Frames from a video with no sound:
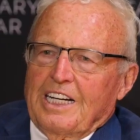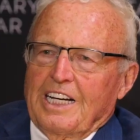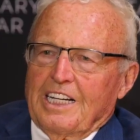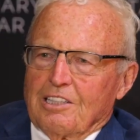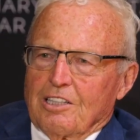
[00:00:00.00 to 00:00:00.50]

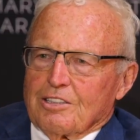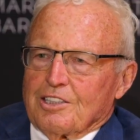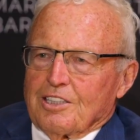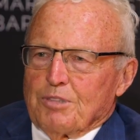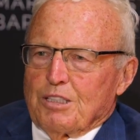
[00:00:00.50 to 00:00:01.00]
had a little
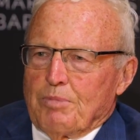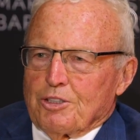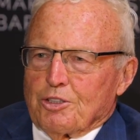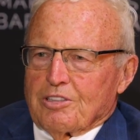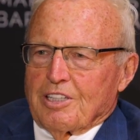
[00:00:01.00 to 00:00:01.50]

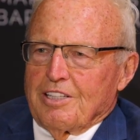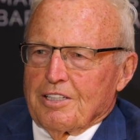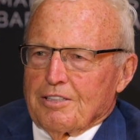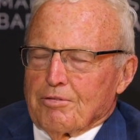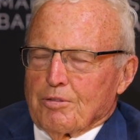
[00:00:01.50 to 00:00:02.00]
subspecialty
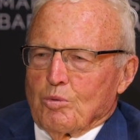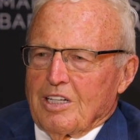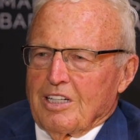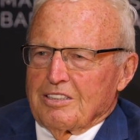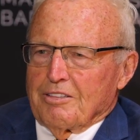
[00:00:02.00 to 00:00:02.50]
there for a
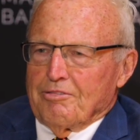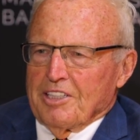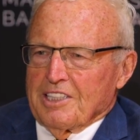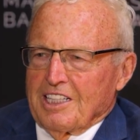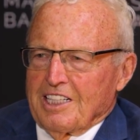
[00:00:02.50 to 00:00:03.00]
while,
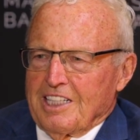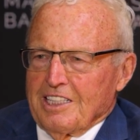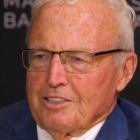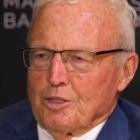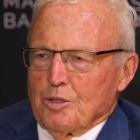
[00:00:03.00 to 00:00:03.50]
defending
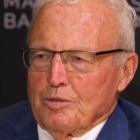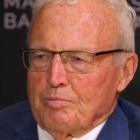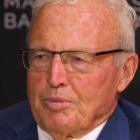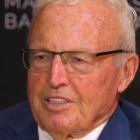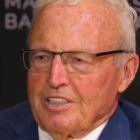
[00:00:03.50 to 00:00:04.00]
kids who'd
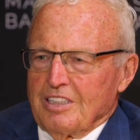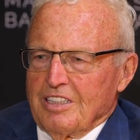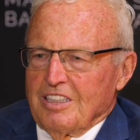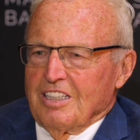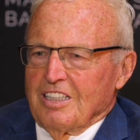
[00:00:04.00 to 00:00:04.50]
been
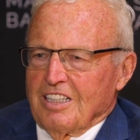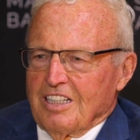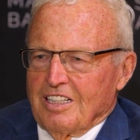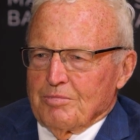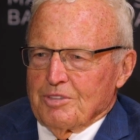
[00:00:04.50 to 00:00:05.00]

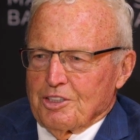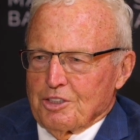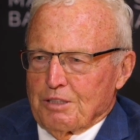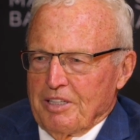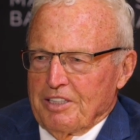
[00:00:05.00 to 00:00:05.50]

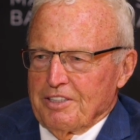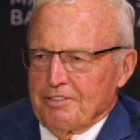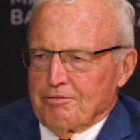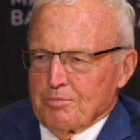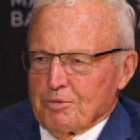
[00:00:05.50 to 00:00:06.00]
suspended
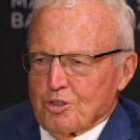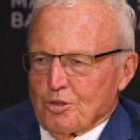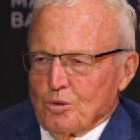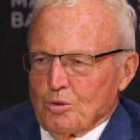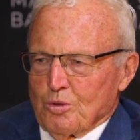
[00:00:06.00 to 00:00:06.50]
from
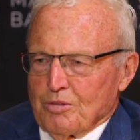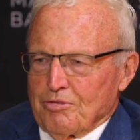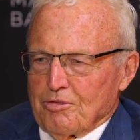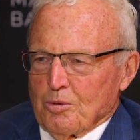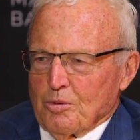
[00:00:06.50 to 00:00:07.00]
school
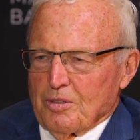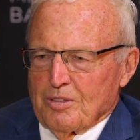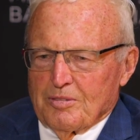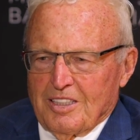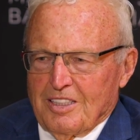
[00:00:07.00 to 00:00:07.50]

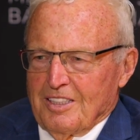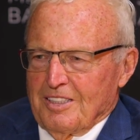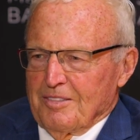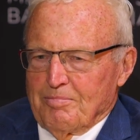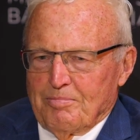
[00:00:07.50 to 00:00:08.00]
for
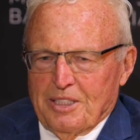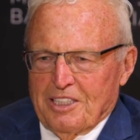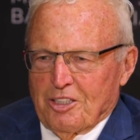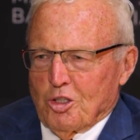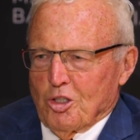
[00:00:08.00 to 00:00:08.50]

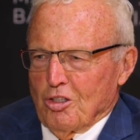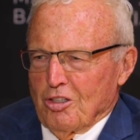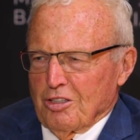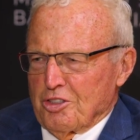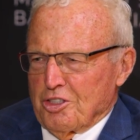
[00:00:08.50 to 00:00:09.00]
being
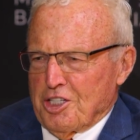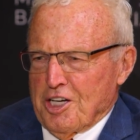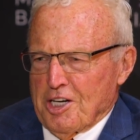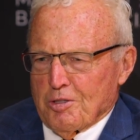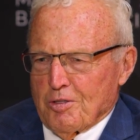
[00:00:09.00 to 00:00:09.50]
called
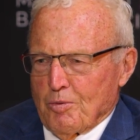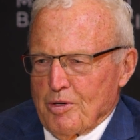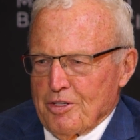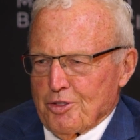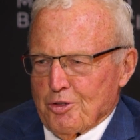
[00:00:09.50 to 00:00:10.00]

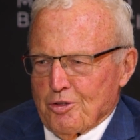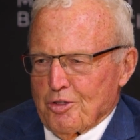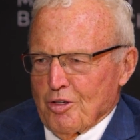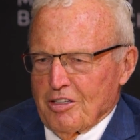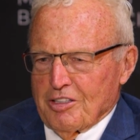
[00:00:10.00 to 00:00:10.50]
terrorists or
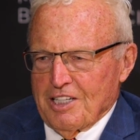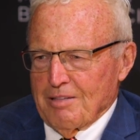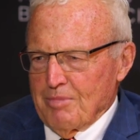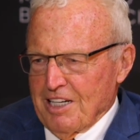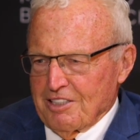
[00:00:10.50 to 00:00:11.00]
talking
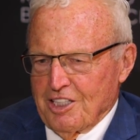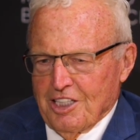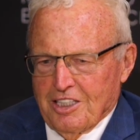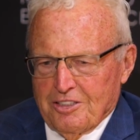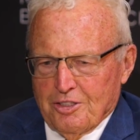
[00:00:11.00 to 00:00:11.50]
about
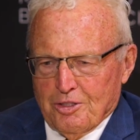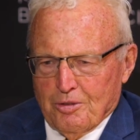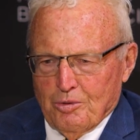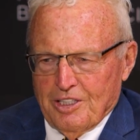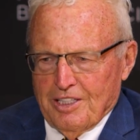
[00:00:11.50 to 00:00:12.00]
guns or
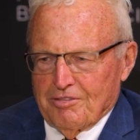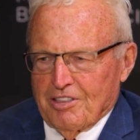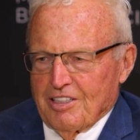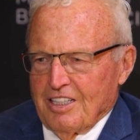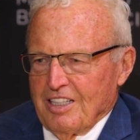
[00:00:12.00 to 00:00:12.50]

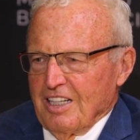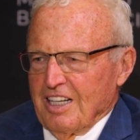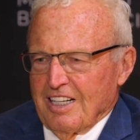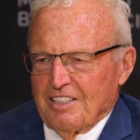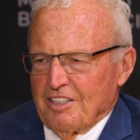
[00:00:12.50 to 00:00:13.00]
whatever. I
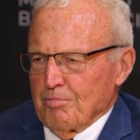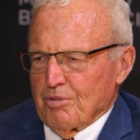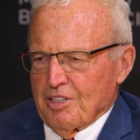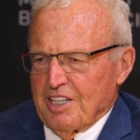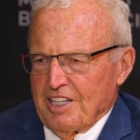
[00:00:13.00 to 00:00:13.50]
had a number
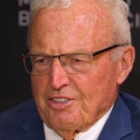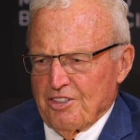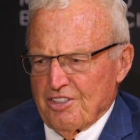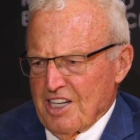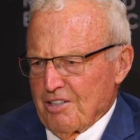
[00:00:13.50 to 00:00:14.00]
of
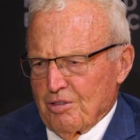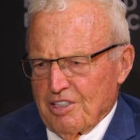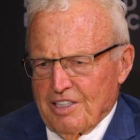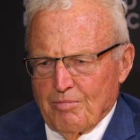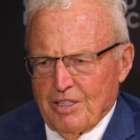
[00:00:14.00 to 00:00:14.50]
cases, not only
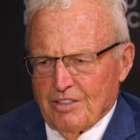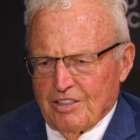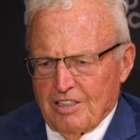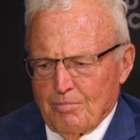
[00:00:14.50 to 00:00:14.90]
in Maryland,